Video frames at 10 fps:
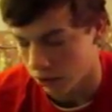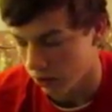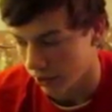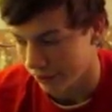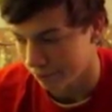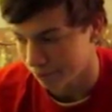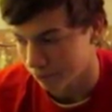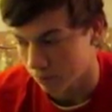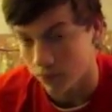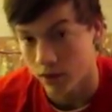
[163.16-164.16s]
All right.
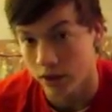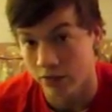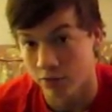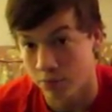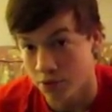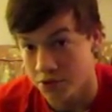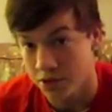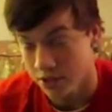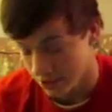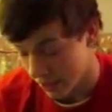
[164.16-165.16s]
If a
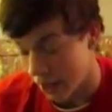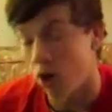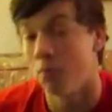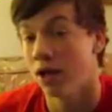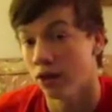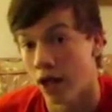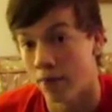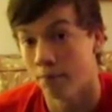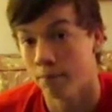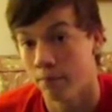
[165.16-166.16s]
pussy sat on my
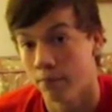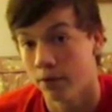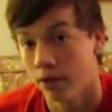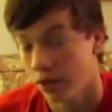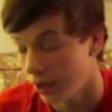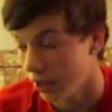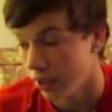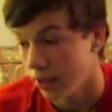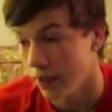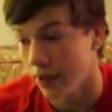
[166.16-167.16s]
lap
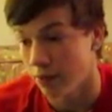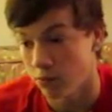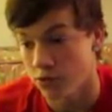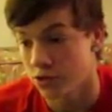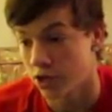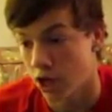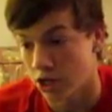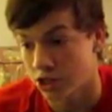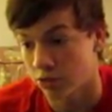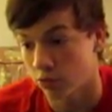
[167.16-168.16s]
and was
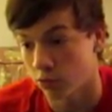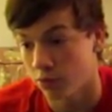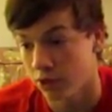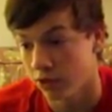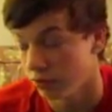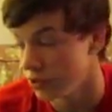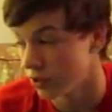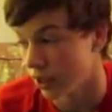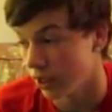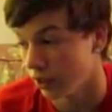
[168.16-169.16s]
constant, repeatedly
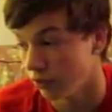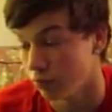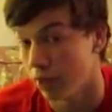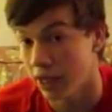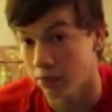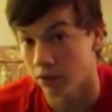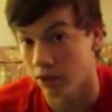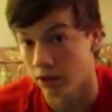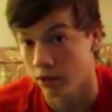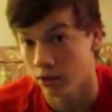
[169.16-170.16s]
saying, bang me,